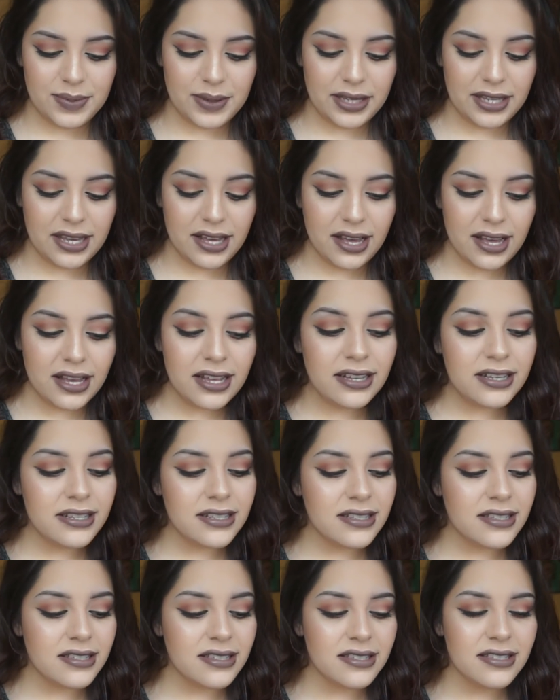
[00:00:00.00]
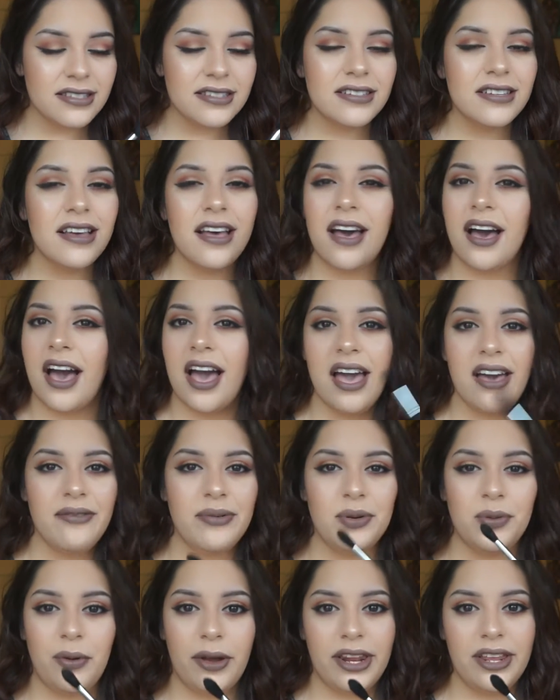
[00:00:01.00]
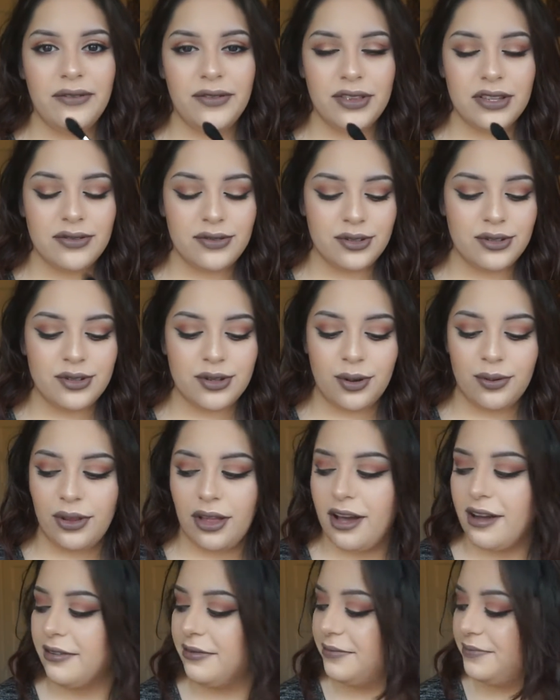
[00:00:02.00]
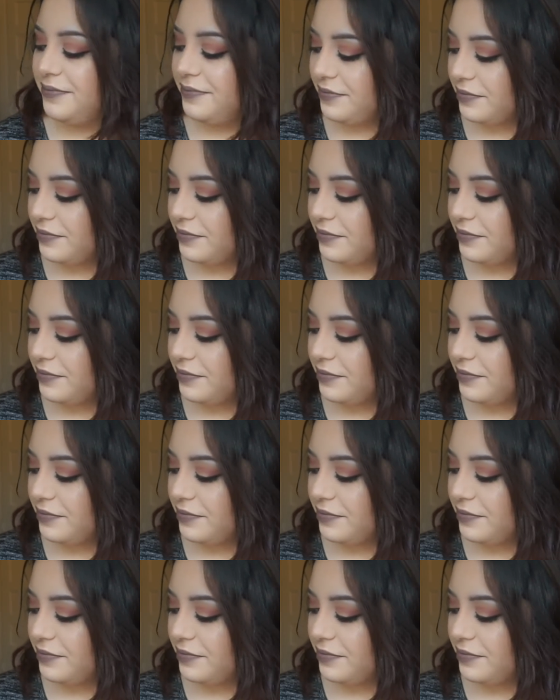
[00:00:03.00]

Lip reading: because I've been waiting for this for so long.